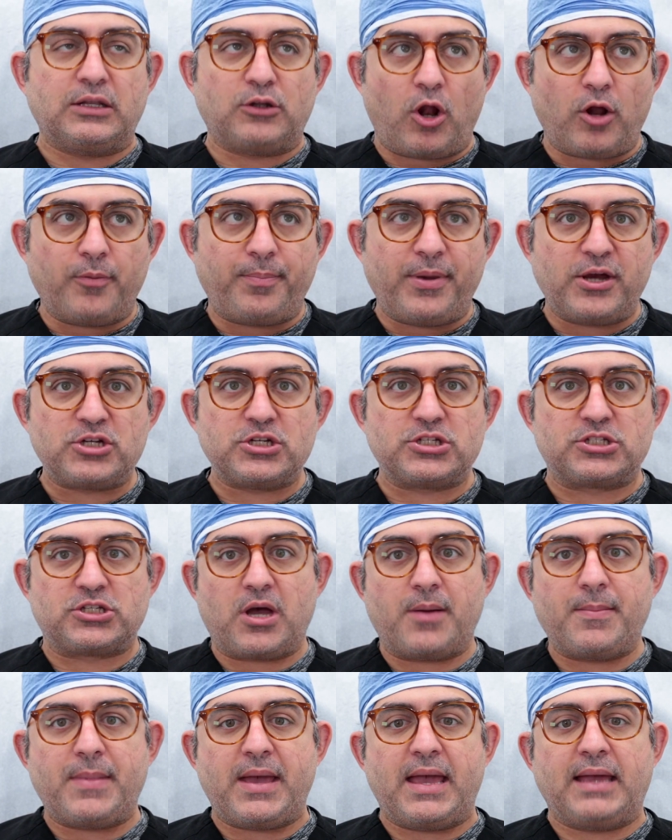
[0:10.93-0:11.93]
A lot of patients
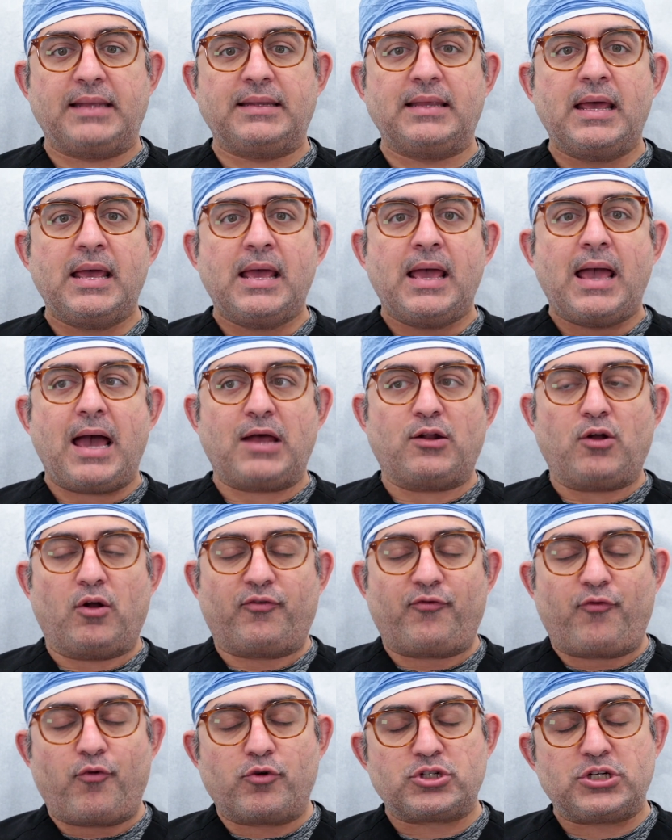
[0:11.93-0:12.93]
come in and
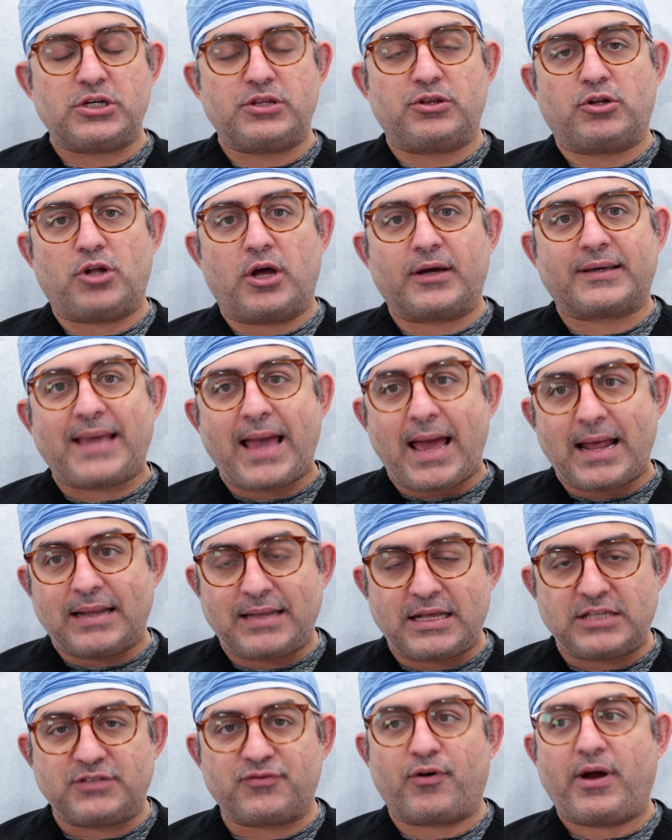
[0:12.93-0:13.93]
unfortunately they're not
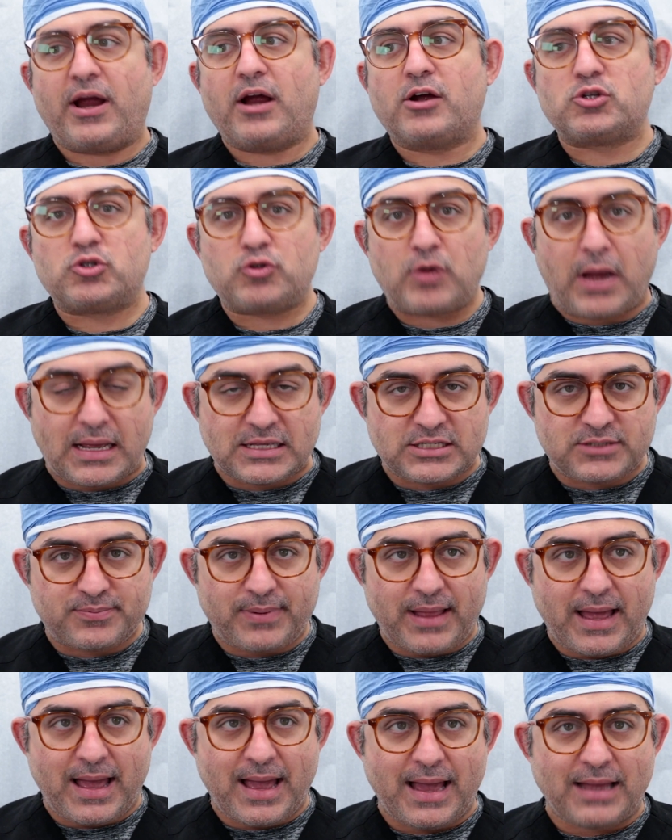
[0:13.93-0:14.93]
candidates for hair
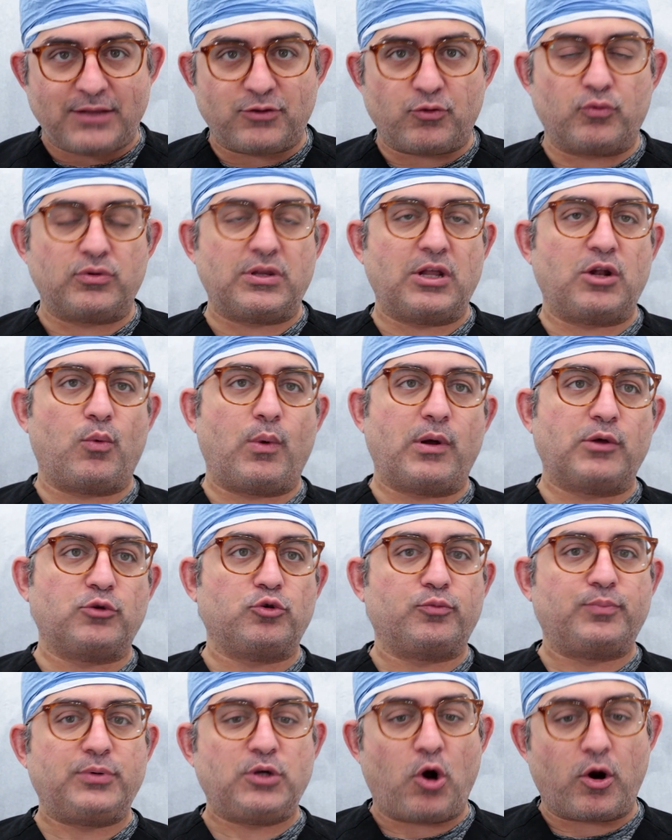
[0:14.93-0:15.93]
transplant or they don't want
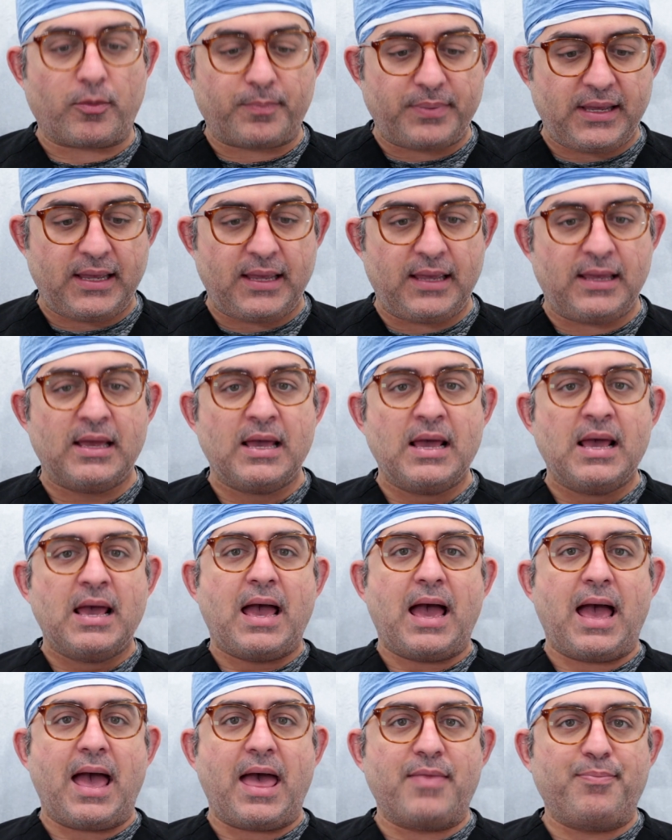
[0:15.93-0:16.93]
to do PRP
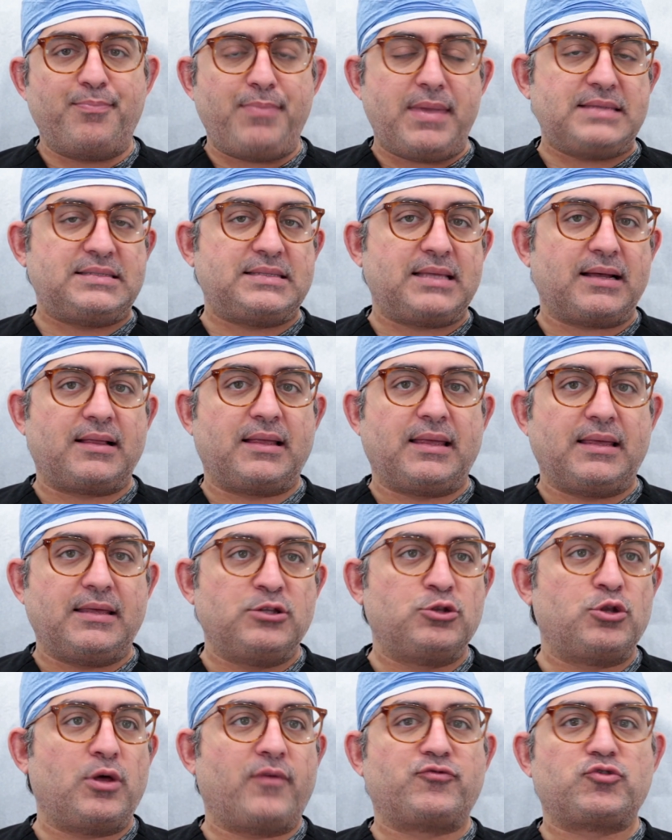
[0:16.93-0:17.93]
and
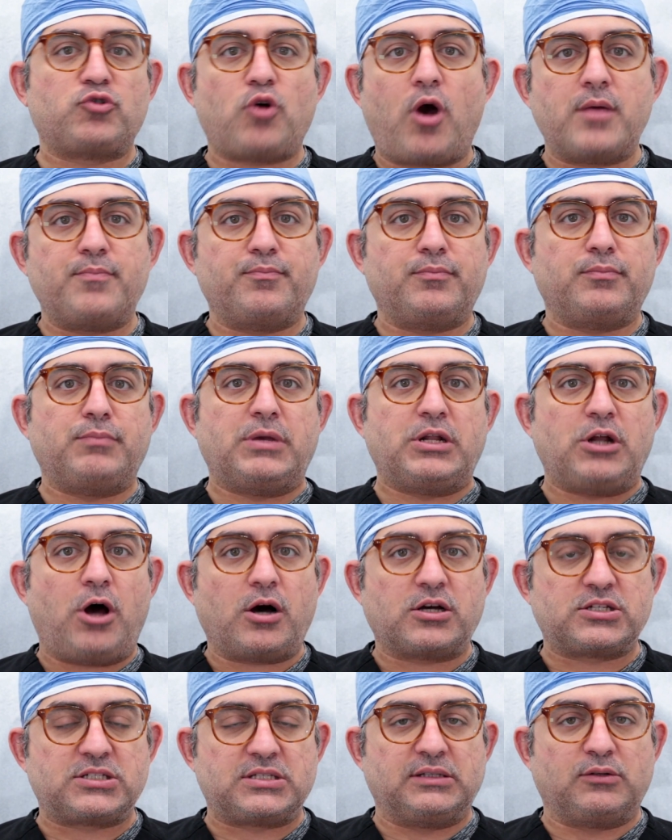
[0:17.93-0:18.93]
basically they've tried
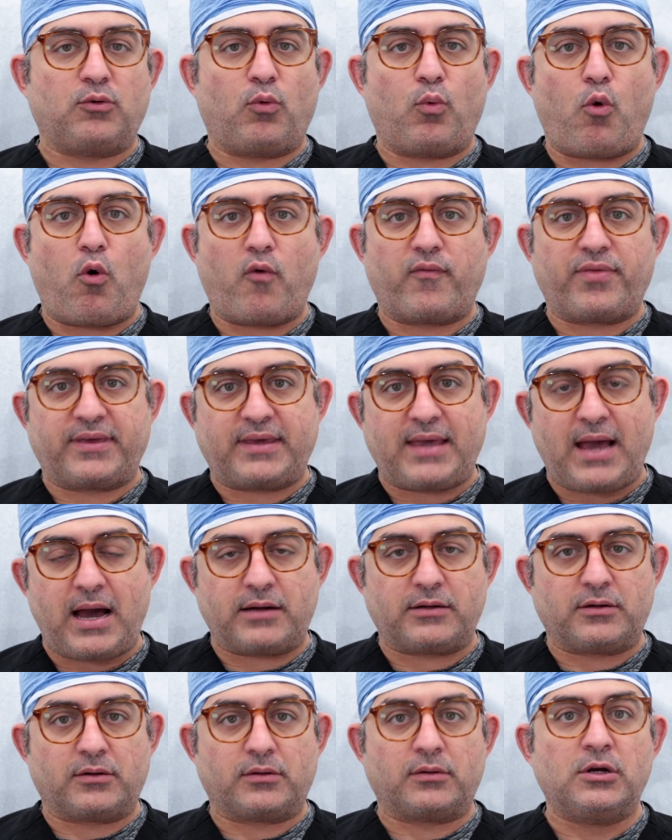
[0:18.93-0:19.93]
minoxidil over the
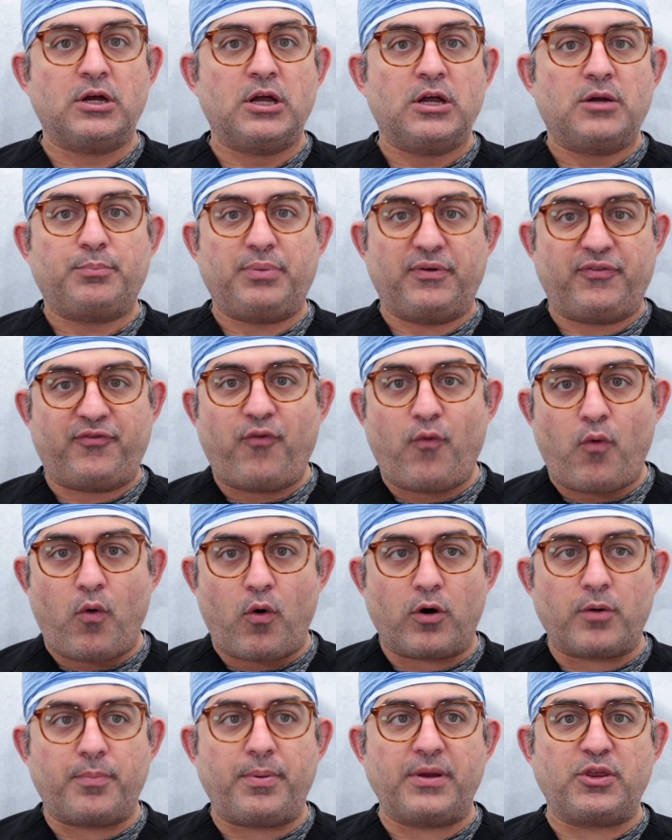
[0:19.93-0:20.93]
counter
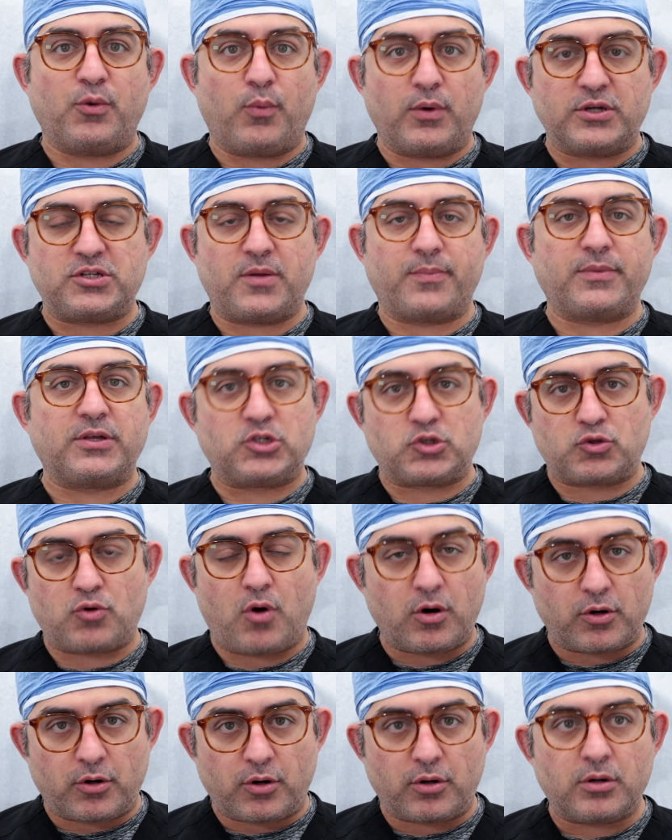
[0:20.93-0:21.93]
before but they want something
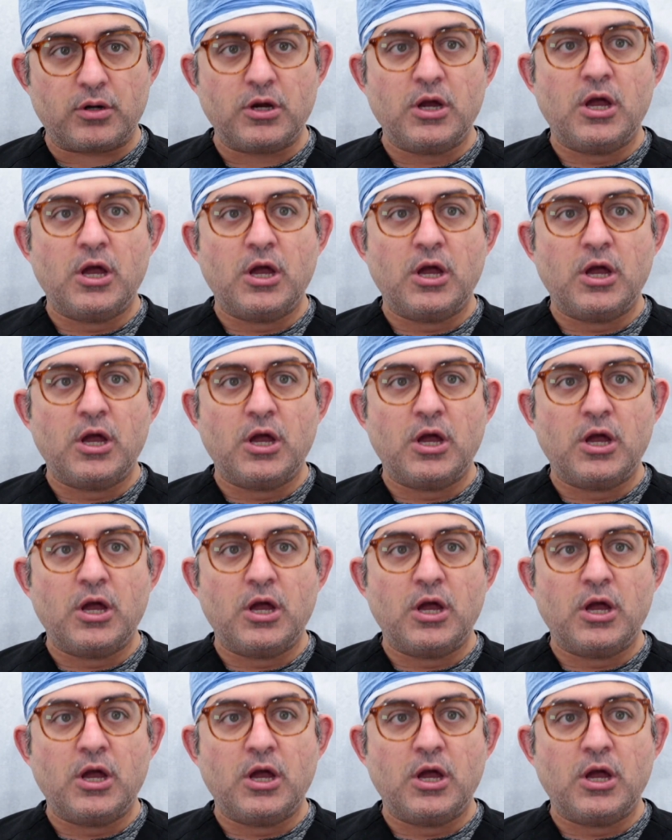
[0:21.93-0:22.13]
stronger.